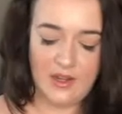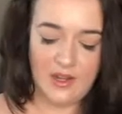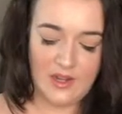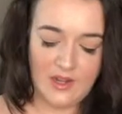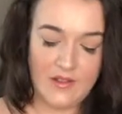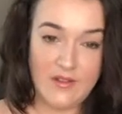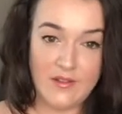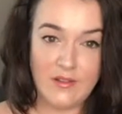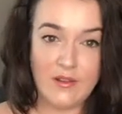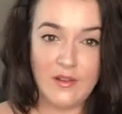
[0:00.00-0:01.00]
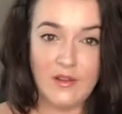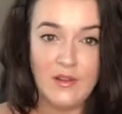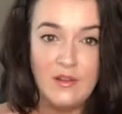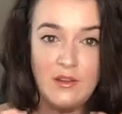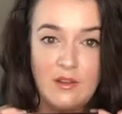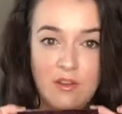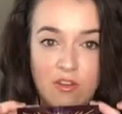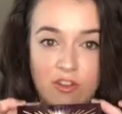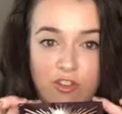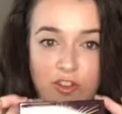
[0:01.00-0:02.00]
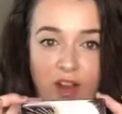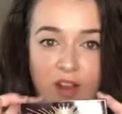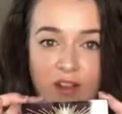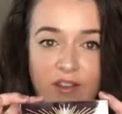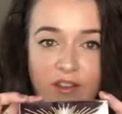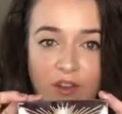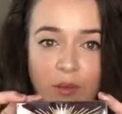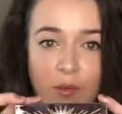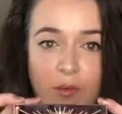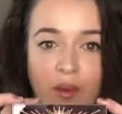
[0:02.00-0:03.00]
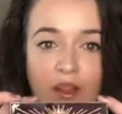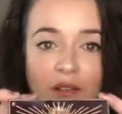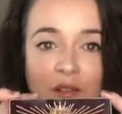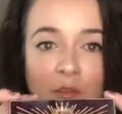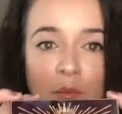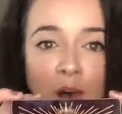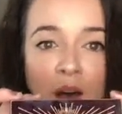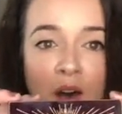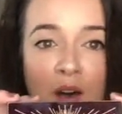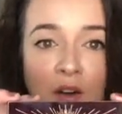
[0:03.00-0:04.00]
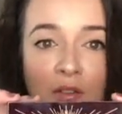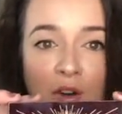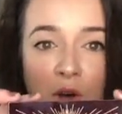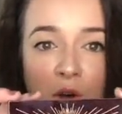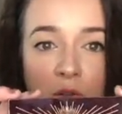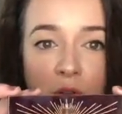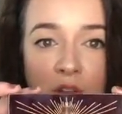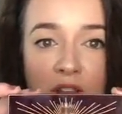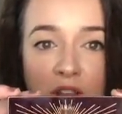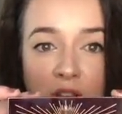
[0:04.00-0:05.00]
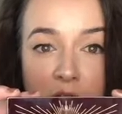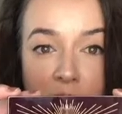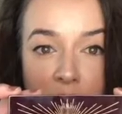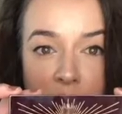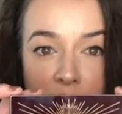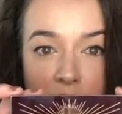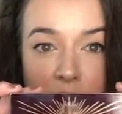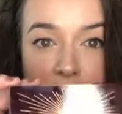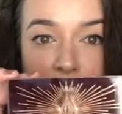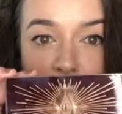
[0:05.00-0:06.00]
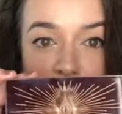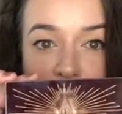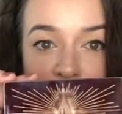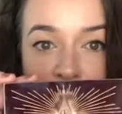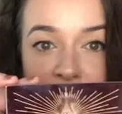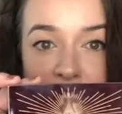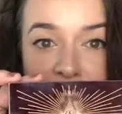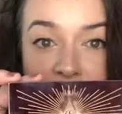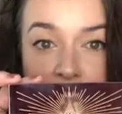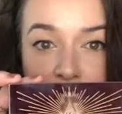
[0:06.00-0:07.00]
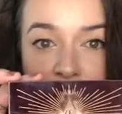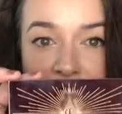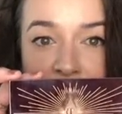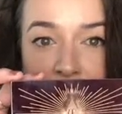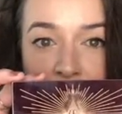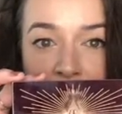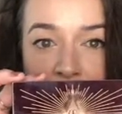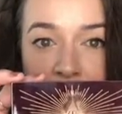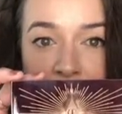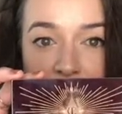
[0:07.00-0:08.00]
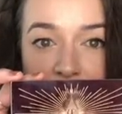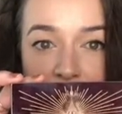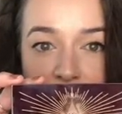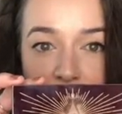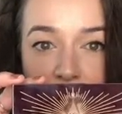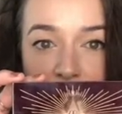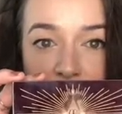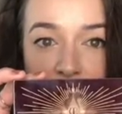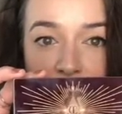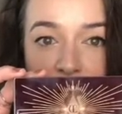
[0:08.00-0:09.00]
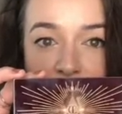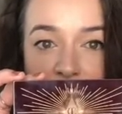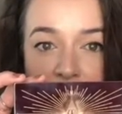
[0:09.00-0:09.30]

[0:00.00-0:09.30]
It is Charlotte Tilbury's Bar of Gold. Look at this. Charlotte Tilbury's Bar of Gold.